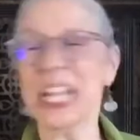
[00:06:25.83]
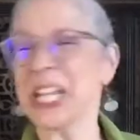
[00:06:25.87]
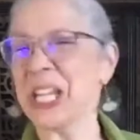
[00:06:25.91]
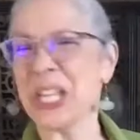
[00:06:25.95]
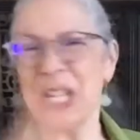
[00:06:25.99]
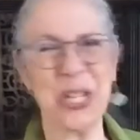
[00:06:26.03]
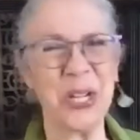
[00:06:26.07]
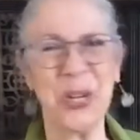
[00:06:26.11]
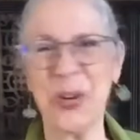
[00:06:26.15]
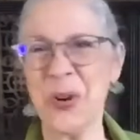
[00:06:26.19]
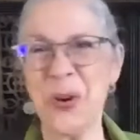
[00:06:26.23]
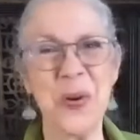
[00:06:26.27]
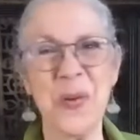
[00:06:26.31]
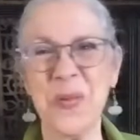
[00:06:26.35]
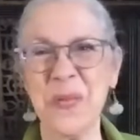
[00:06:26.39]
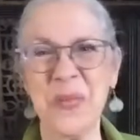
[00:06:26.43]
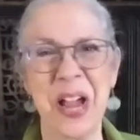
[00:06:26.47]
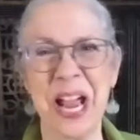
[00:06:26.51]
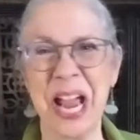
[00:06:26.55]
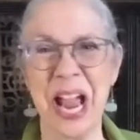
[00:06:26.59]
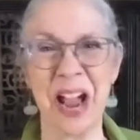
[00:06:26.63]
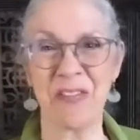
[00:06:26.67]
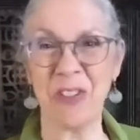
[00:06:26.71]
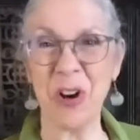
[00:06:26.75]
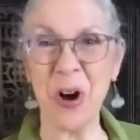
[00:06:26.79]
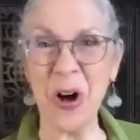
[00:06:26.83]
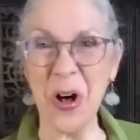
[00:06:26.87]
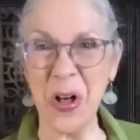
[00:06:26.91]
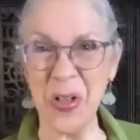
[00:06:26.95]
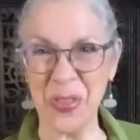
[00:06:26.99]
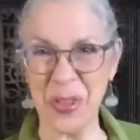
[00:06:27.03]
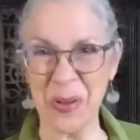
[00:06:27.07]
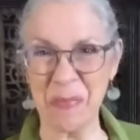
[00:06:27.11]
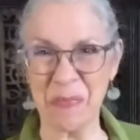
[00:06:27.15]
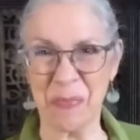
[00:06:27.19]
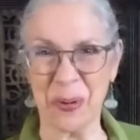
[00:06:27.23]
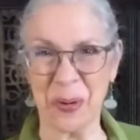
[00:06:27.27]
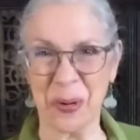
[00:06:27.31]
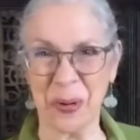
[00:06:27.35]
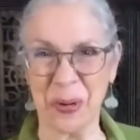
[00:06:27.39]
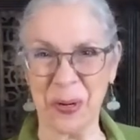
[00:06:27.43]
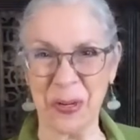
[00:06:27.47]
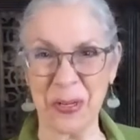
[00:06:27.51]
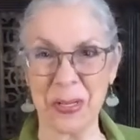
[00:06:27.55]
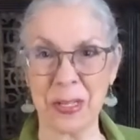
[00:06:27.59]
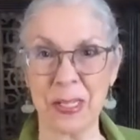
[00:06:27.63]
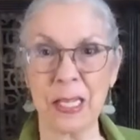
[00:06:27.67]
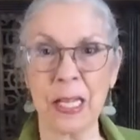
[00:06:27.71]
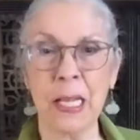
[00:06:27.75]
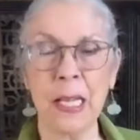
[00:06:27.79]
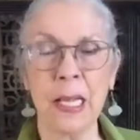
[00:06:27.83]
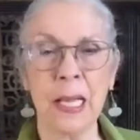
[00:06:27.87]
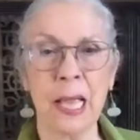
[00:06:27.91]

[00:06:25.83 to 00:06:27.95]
You may have all the birds."